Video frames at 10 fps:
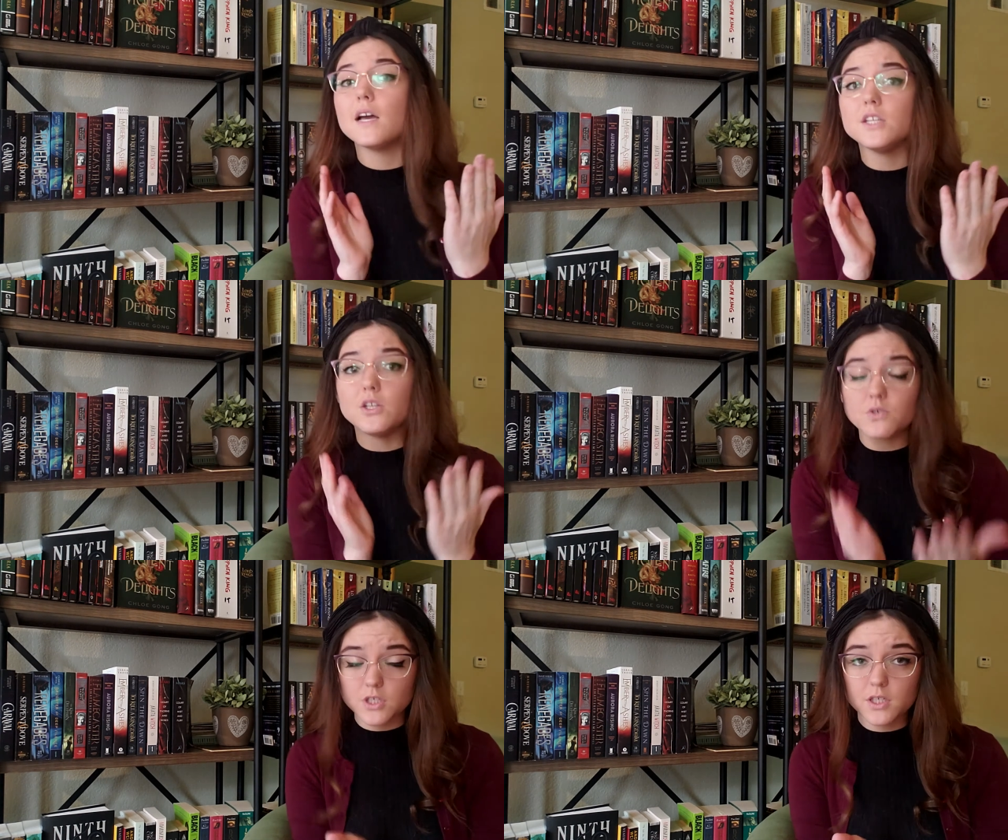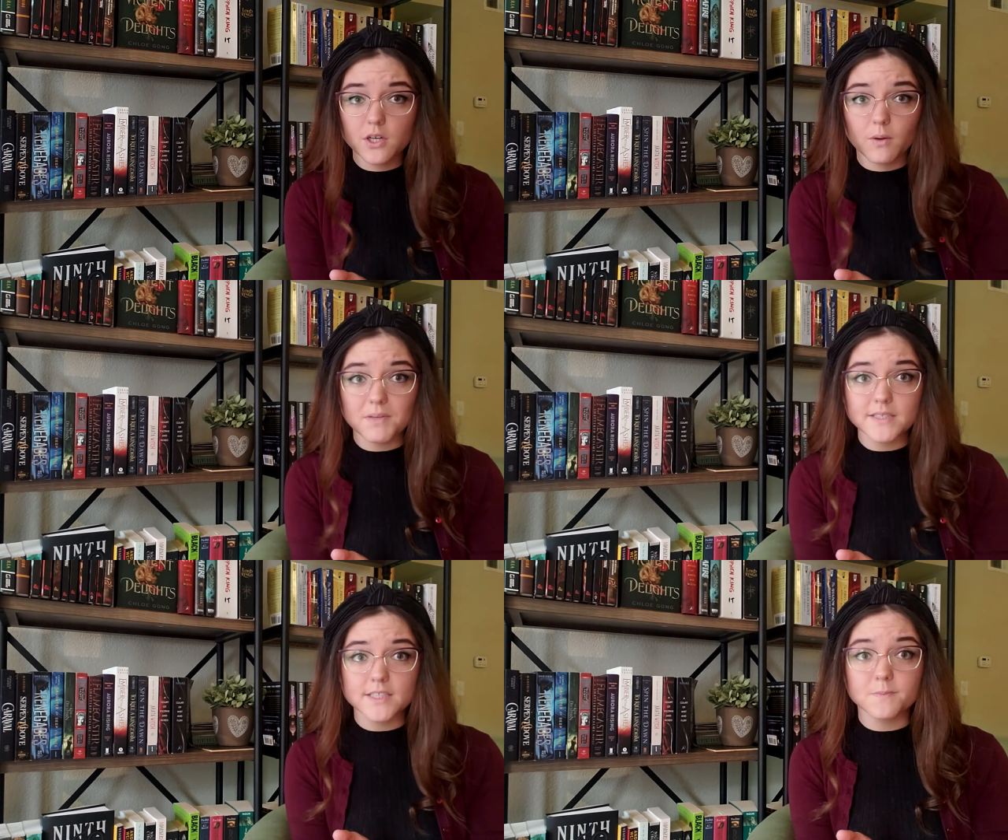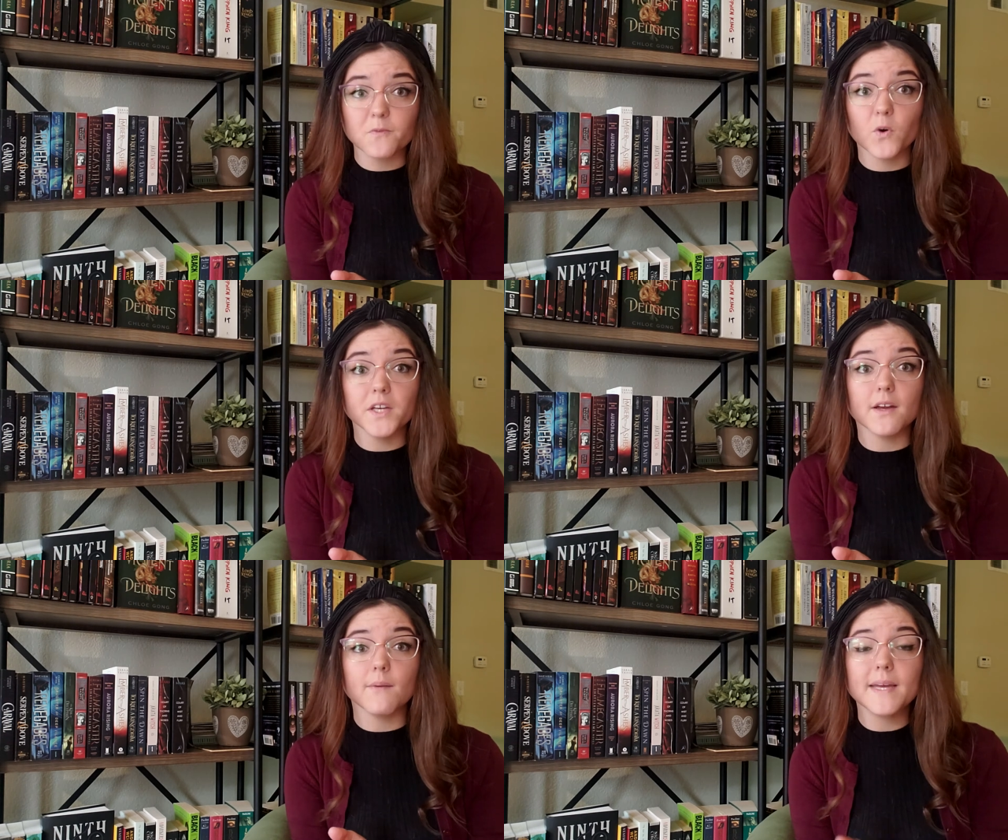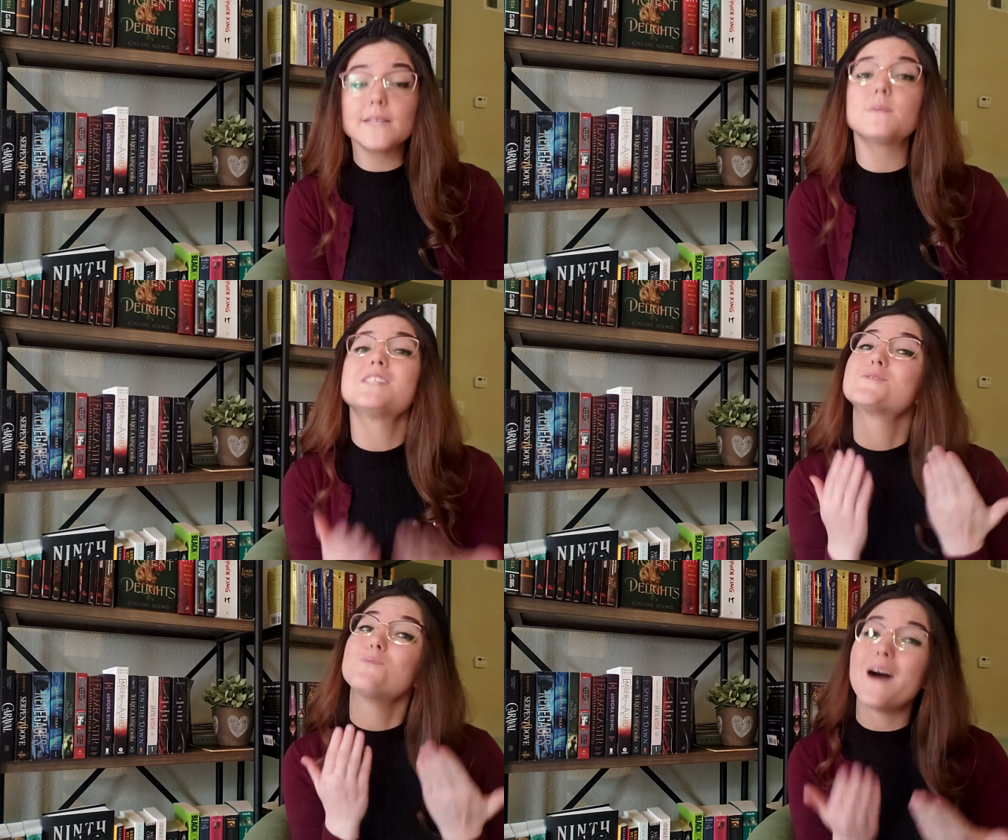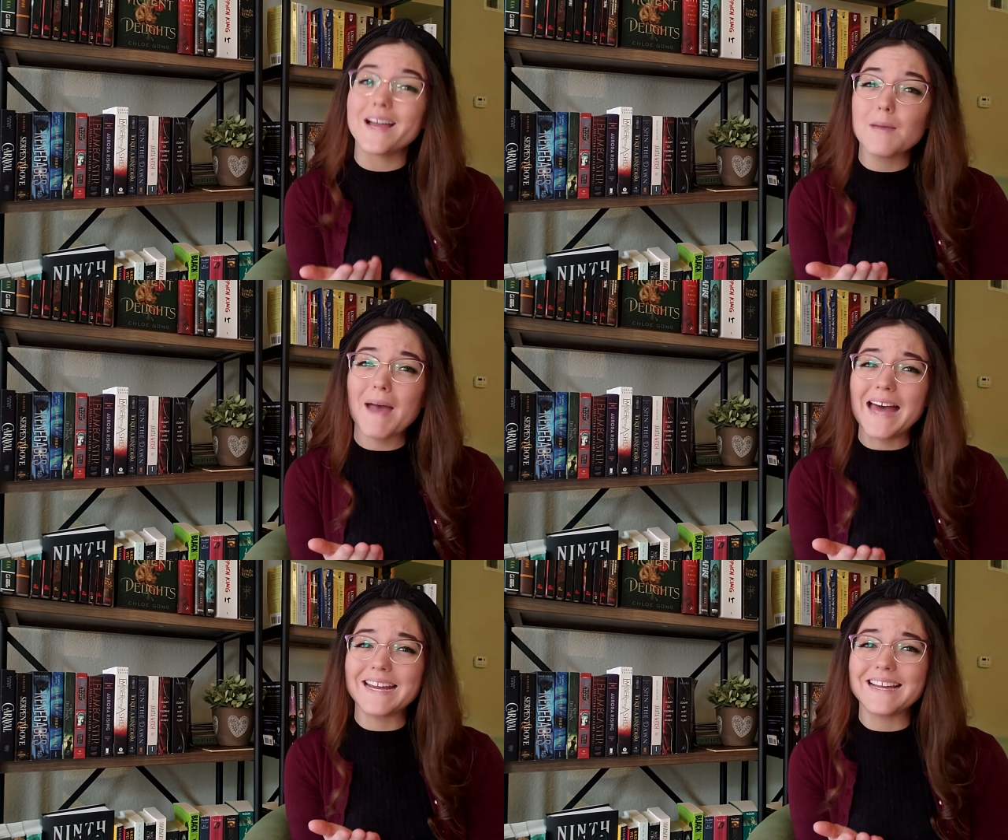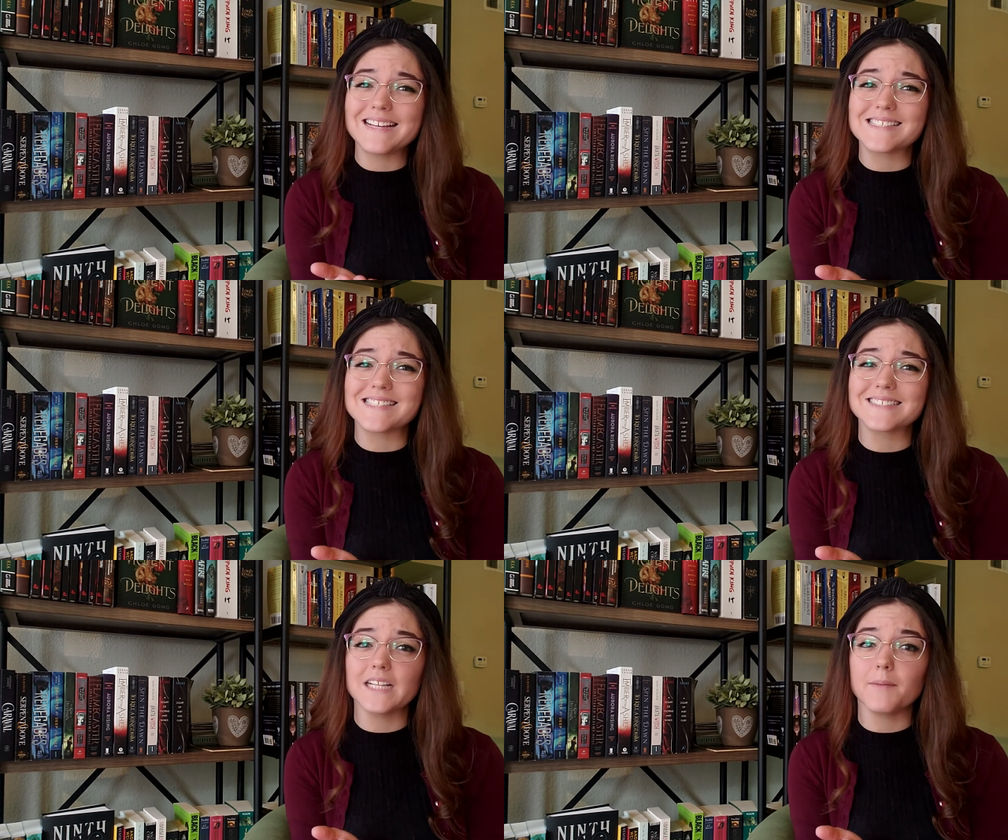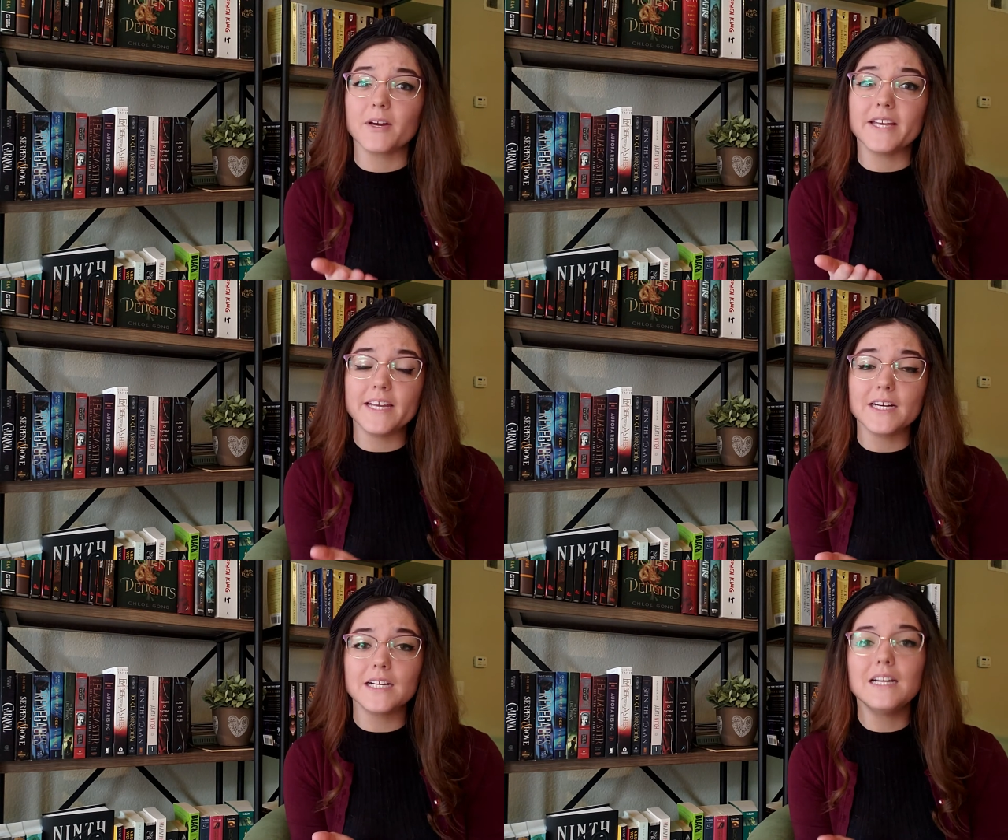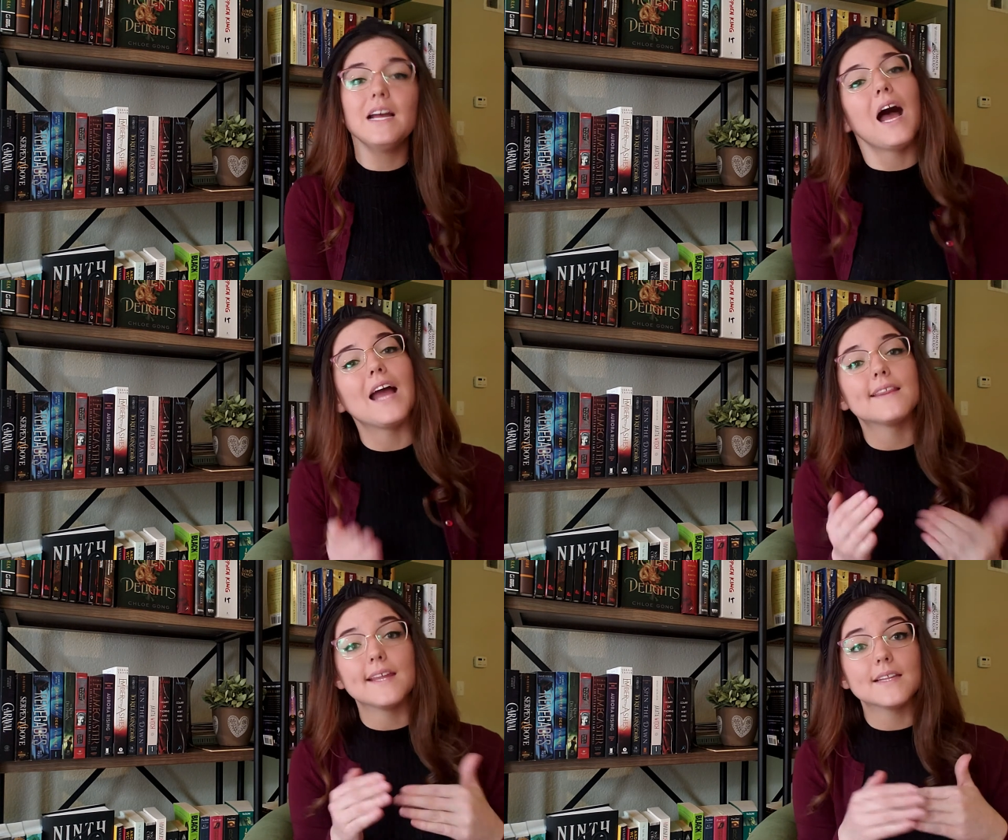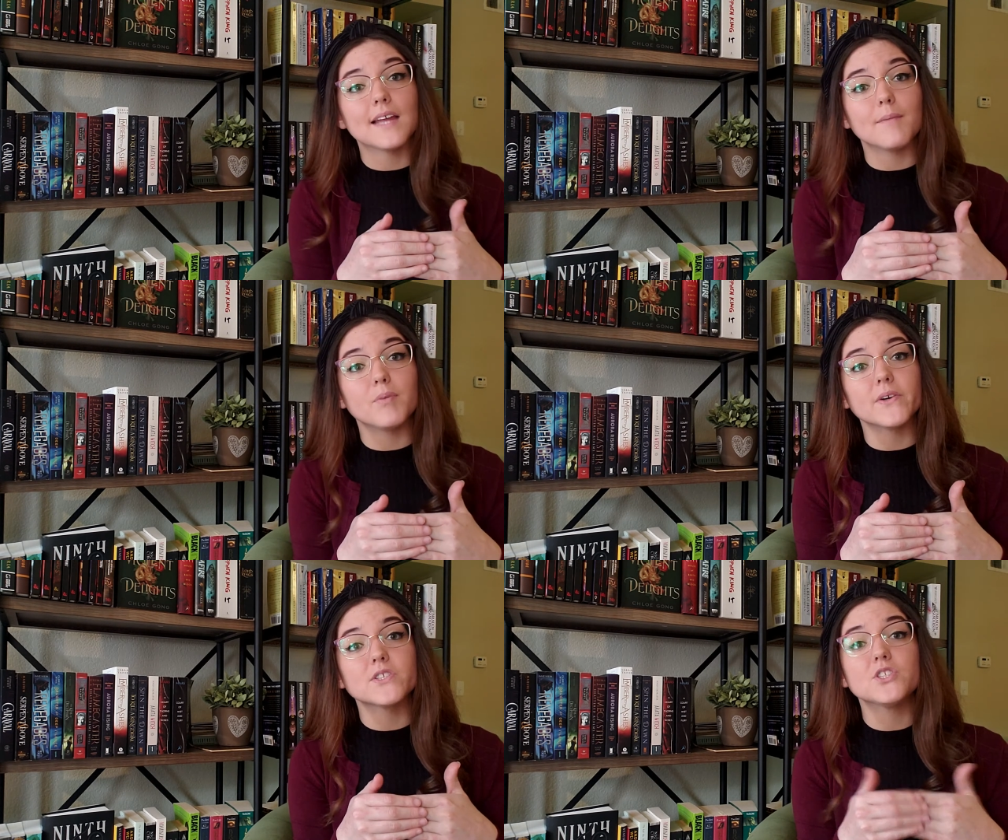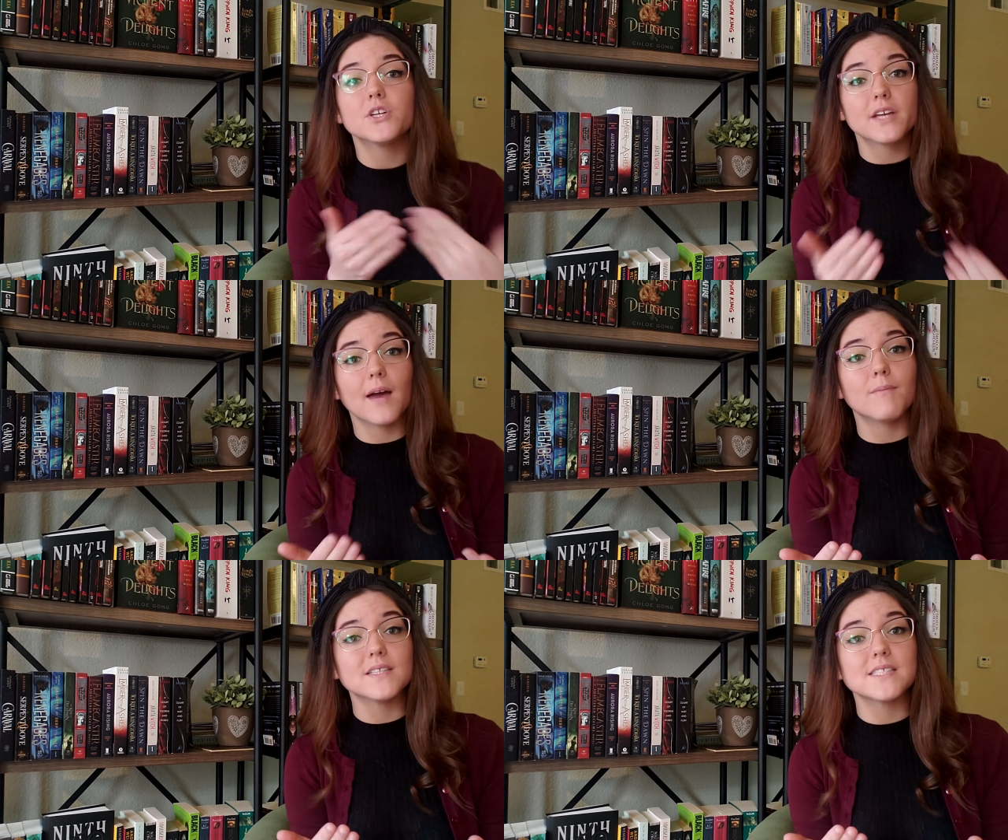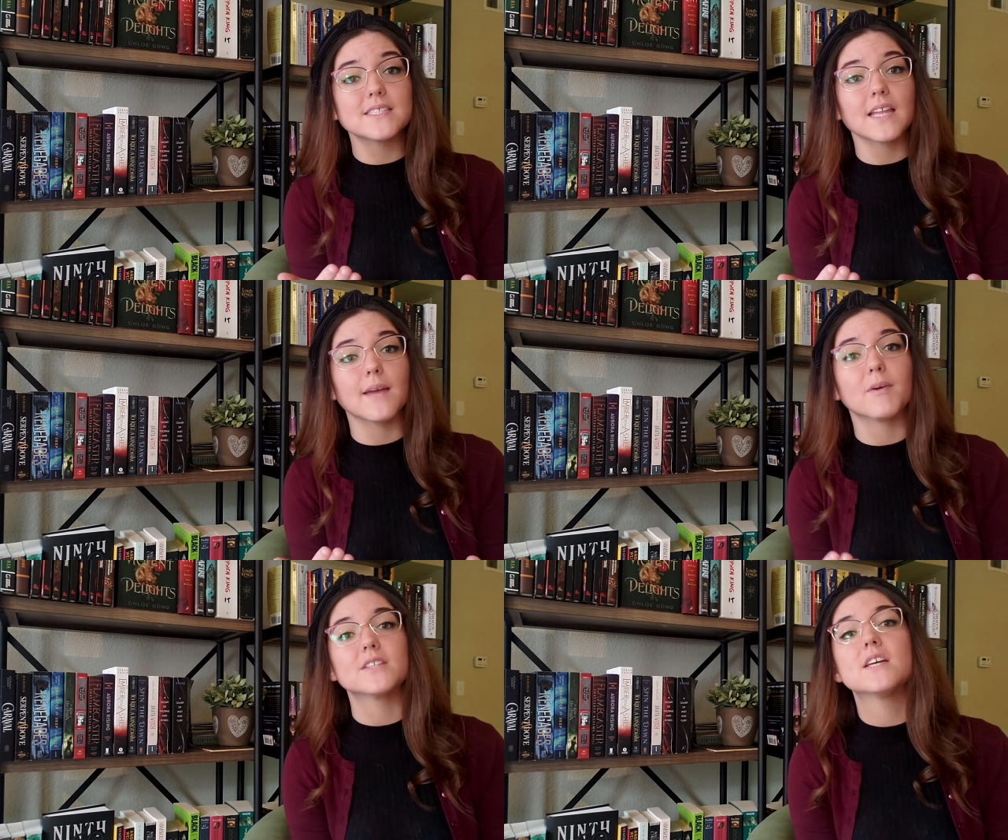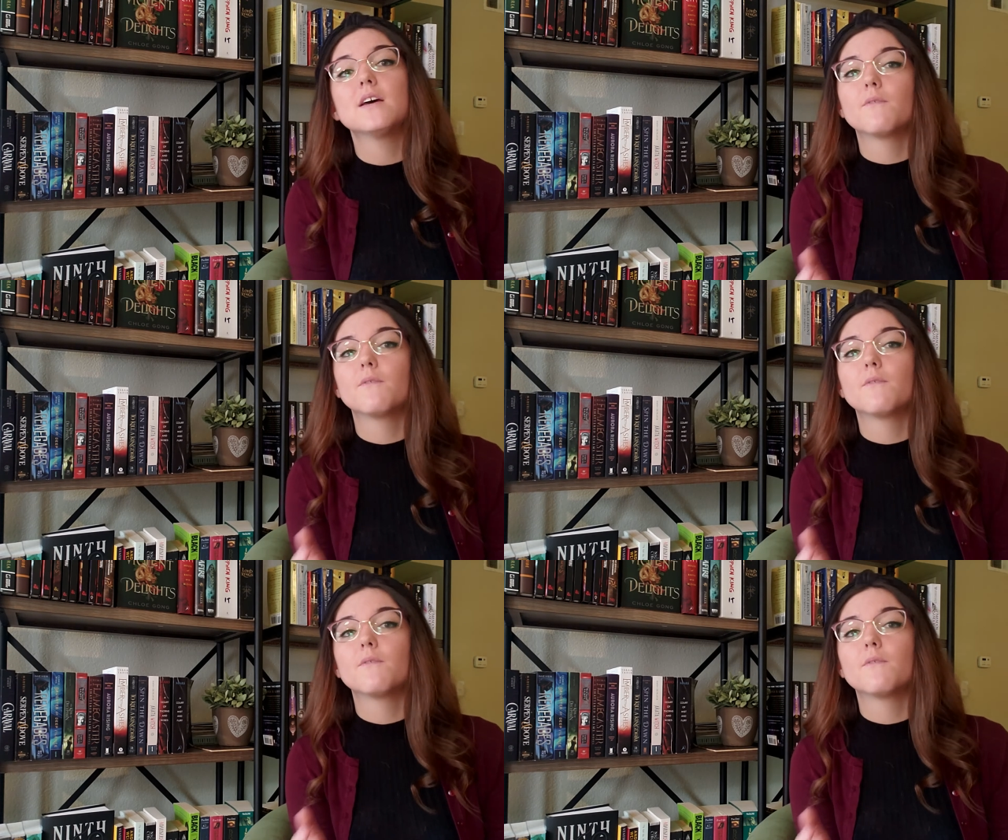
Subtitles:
You should know about this before you go in, which is why I'm adding it as a disclaimer here. I think that books should come with disclaimers